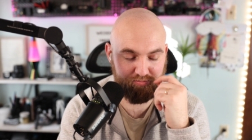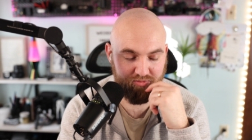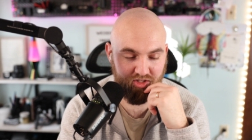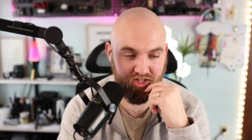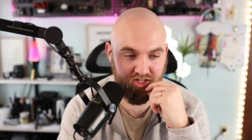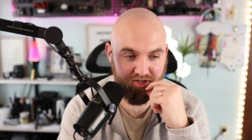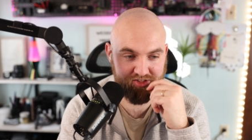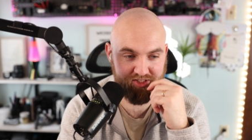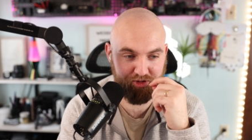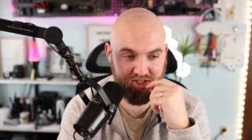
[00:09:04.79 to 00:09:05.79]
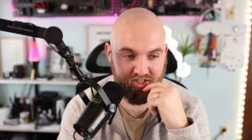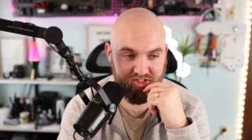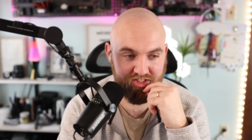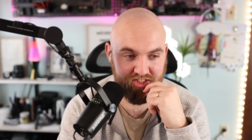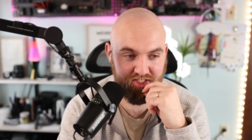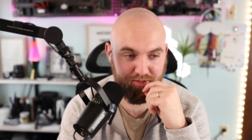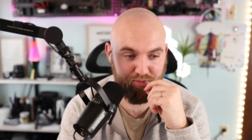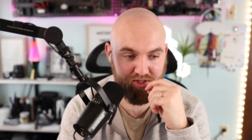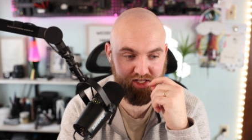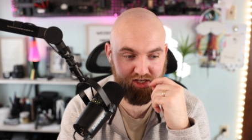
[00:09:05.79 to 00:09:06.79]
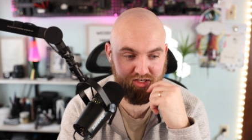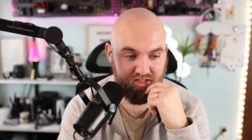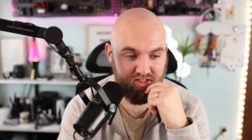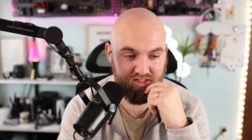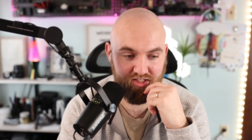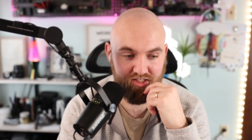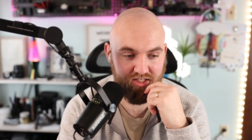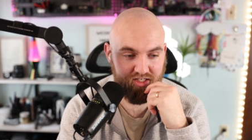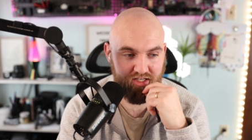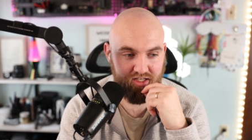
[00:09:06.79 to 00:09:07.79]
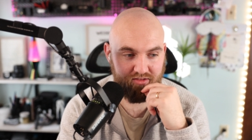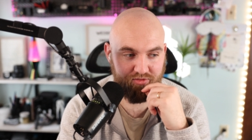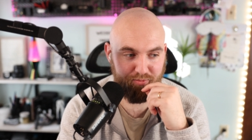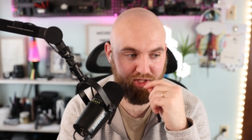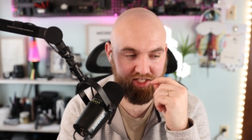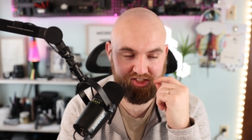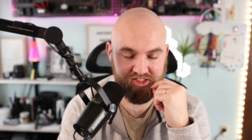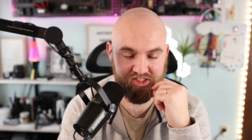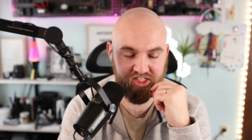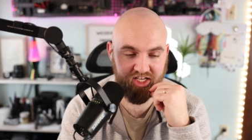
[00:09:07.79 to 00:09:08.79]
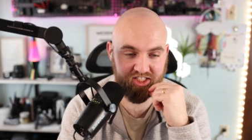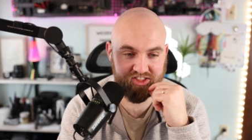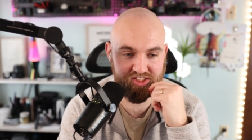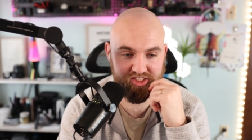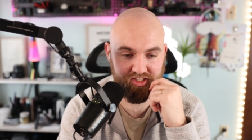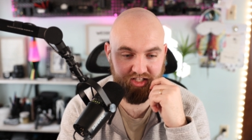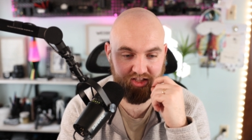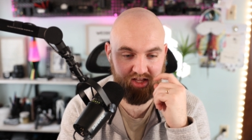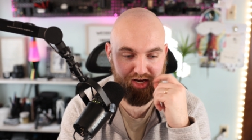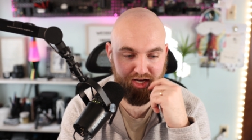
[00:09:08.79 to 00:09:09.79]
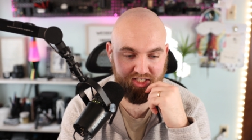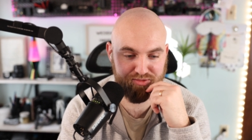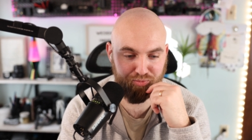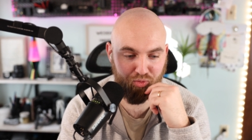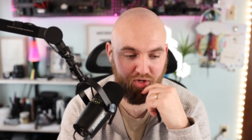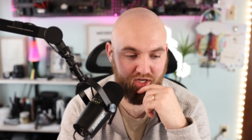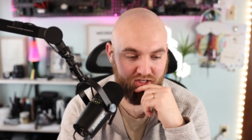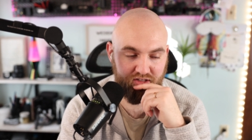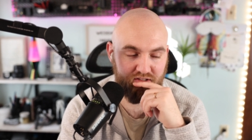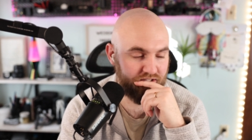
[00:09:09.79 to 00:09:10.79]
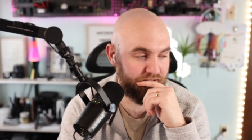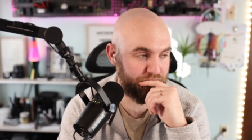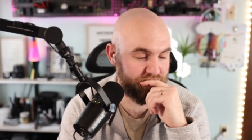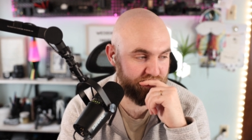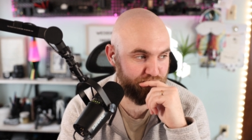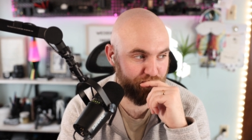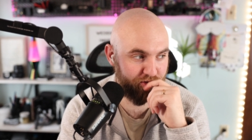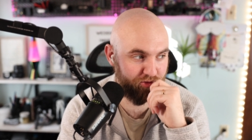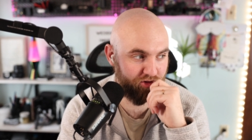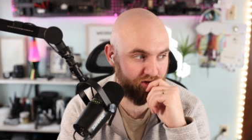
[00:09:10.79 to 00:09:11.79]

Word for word: luckily, I was able to get her to sleep, but then from like six until like that next morning, it was brutal.